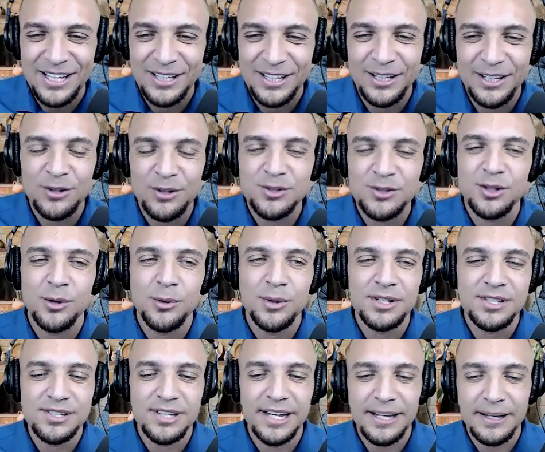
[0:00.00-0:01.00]
So
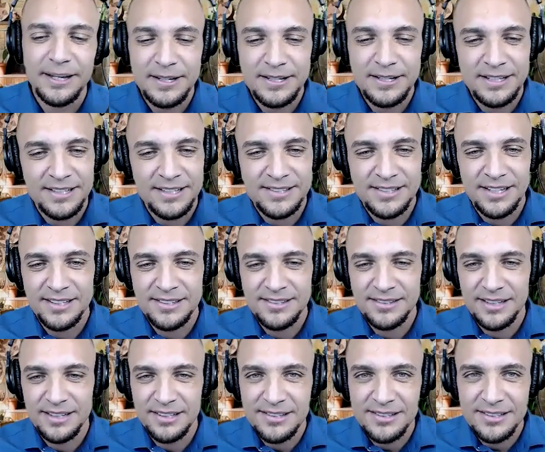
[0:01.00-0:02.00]
it's like
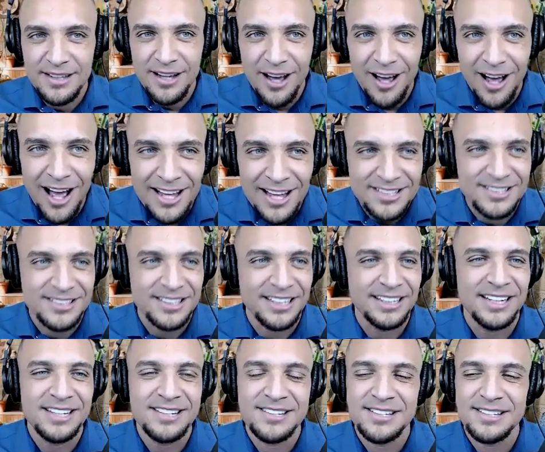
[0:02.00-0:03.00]
it's
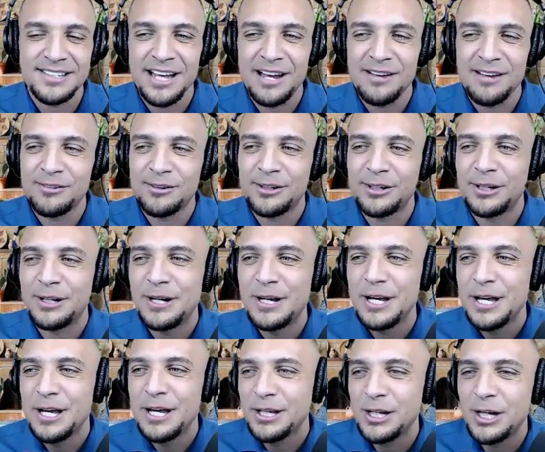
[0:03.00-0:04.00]
constant. It's never,
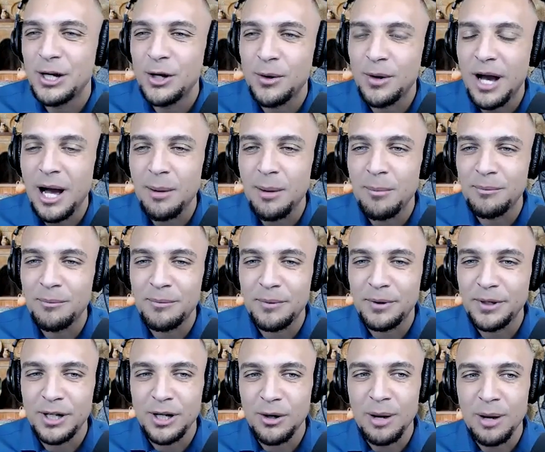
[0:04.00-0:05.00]

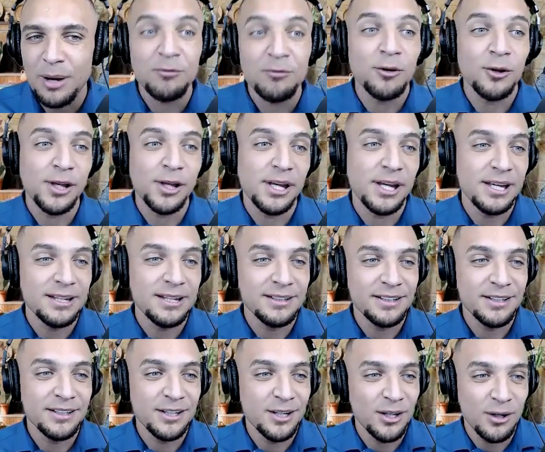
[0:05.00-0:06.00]
I'm fully
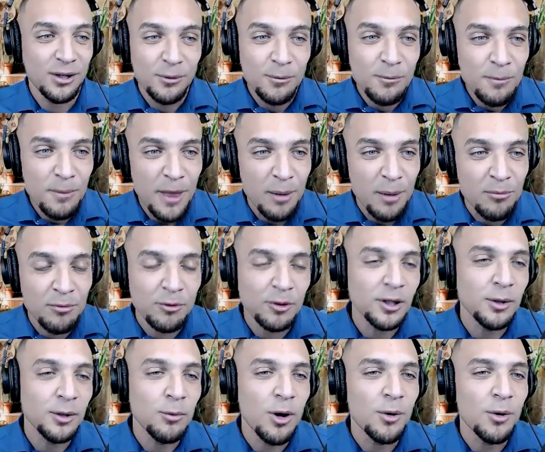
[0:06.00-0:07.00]

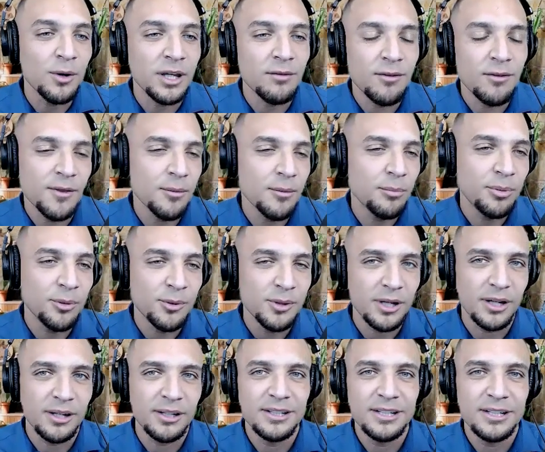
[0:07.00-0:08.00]
woke. Even the Buddha,